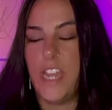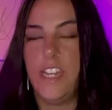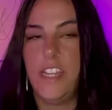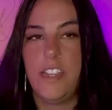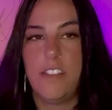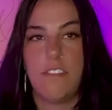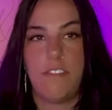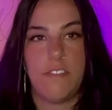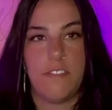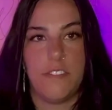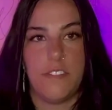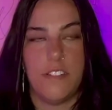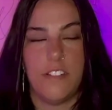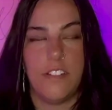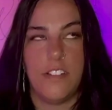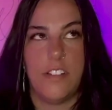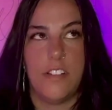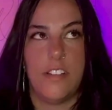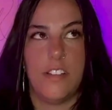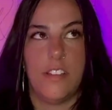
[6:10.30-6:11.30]
any of
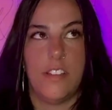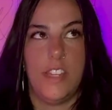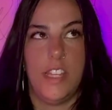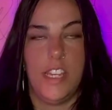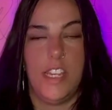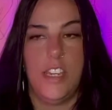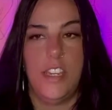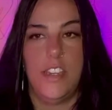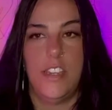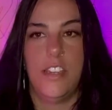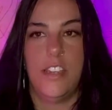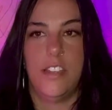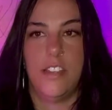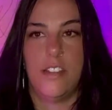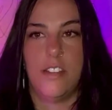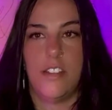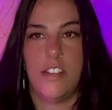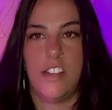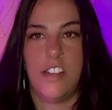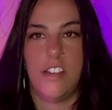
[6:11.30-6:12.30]
the
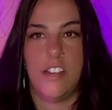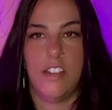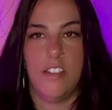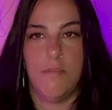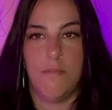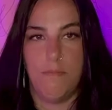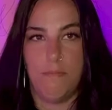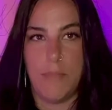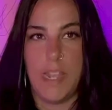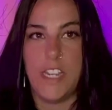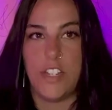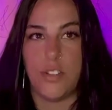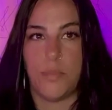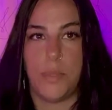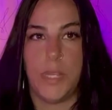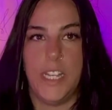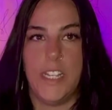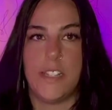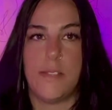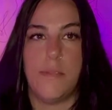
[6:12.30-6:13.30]
major
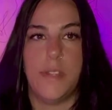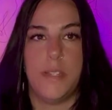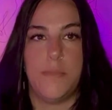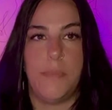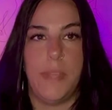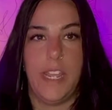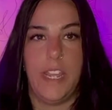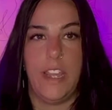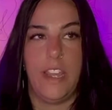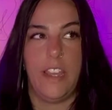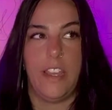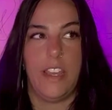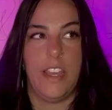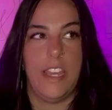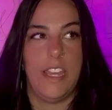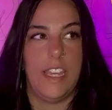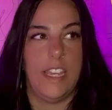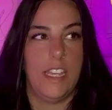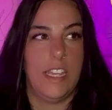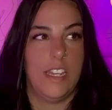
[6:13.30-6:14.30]
placements being
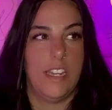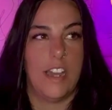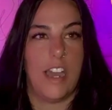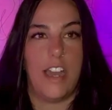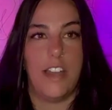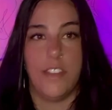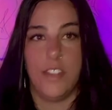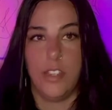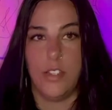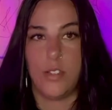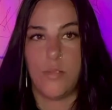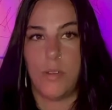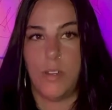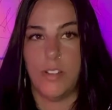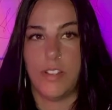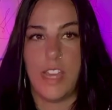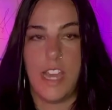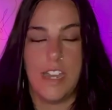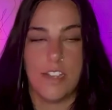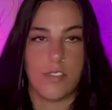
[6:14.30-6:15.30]
in either your
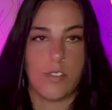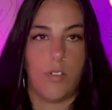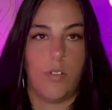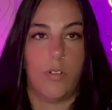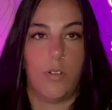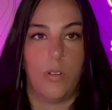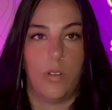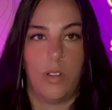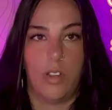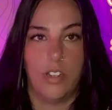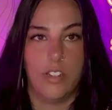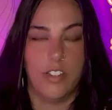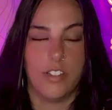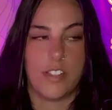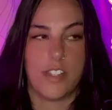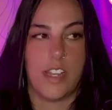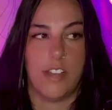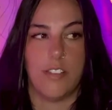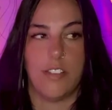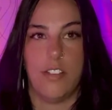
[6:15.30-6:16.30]
12th house or on your
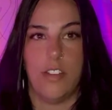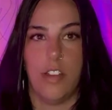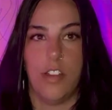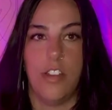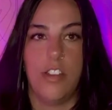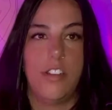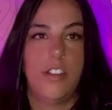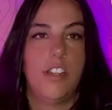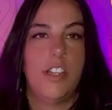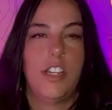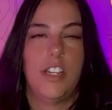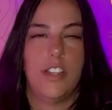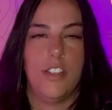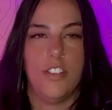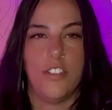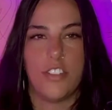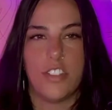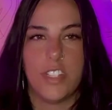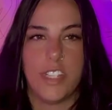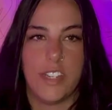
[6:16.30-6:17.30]
South Node
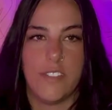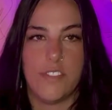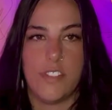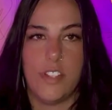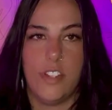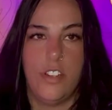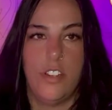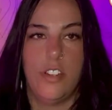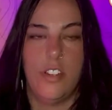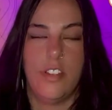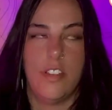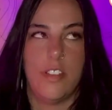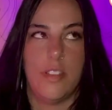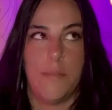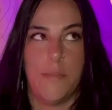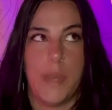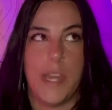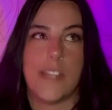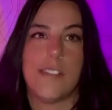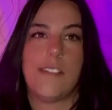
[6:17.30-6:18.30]
usually gives you
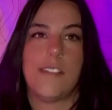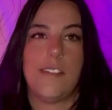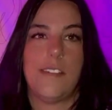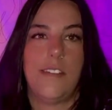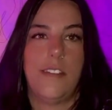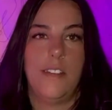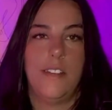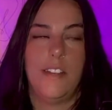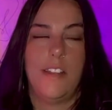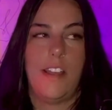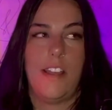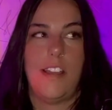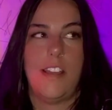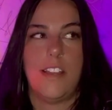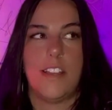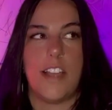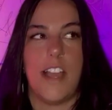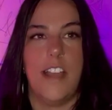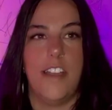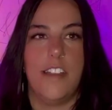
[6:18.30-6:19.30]
the best
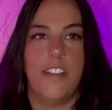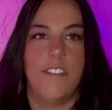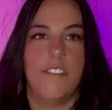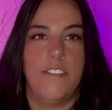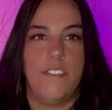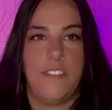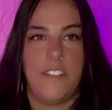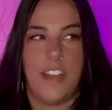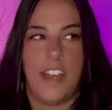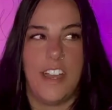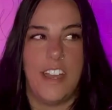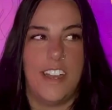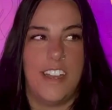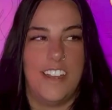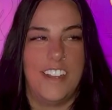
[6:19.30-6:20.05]
kind of